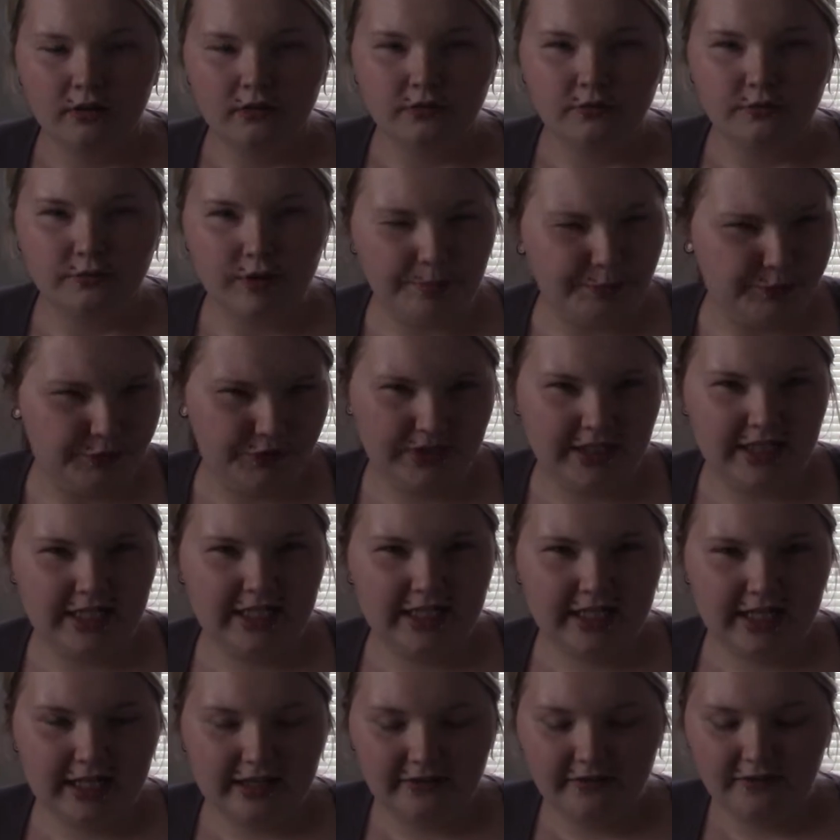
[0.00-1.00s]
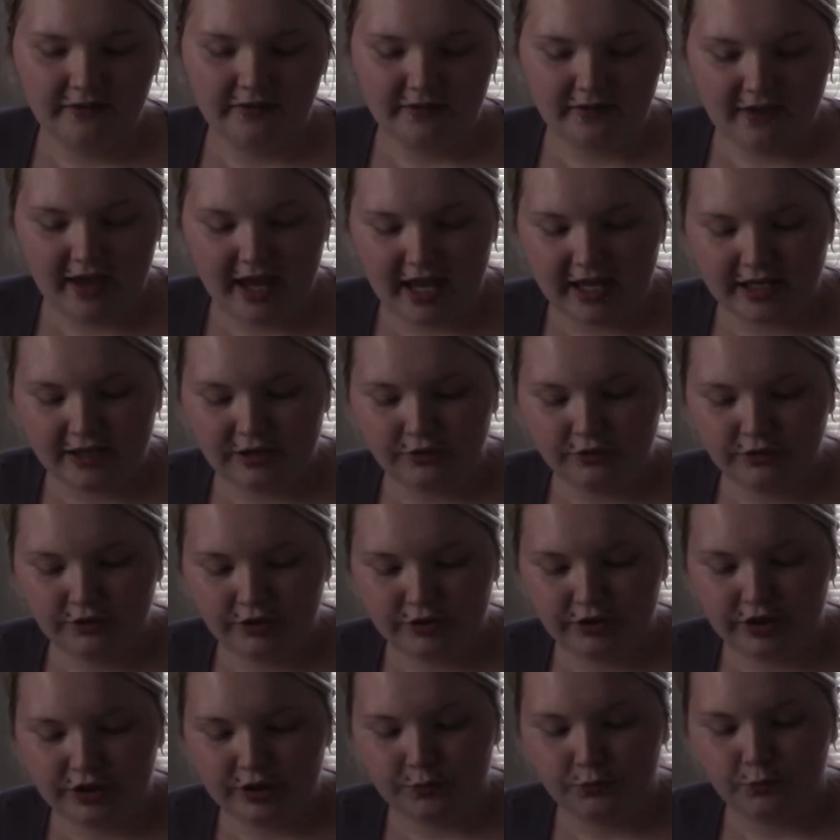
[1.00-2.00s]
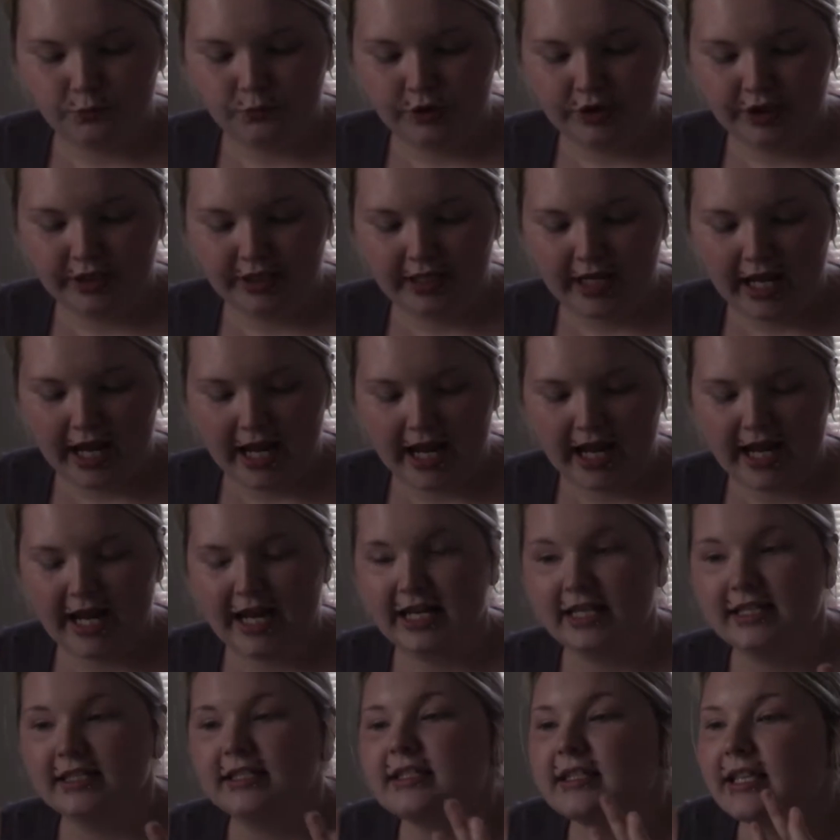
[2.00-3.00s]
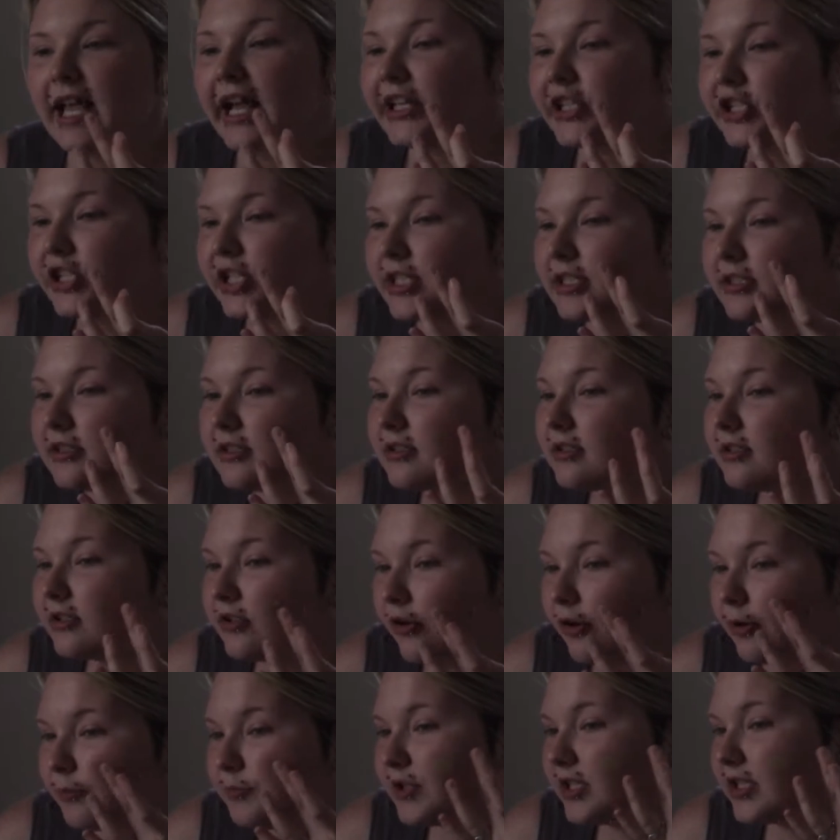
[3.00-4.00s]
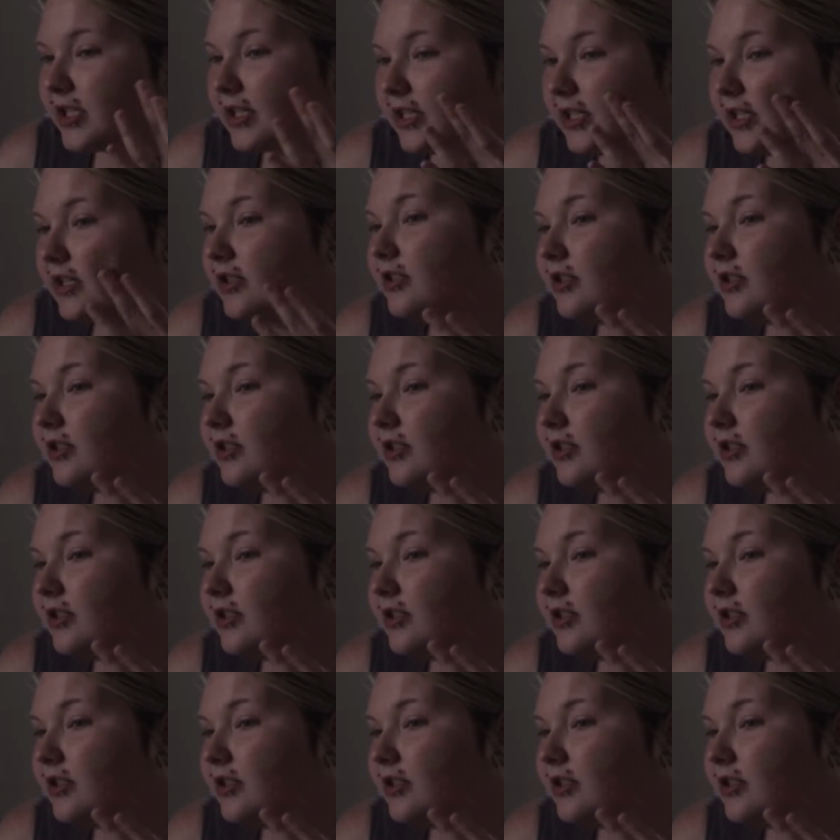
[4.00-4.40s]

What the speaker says: representative that you should just work in sections, so I'm just going to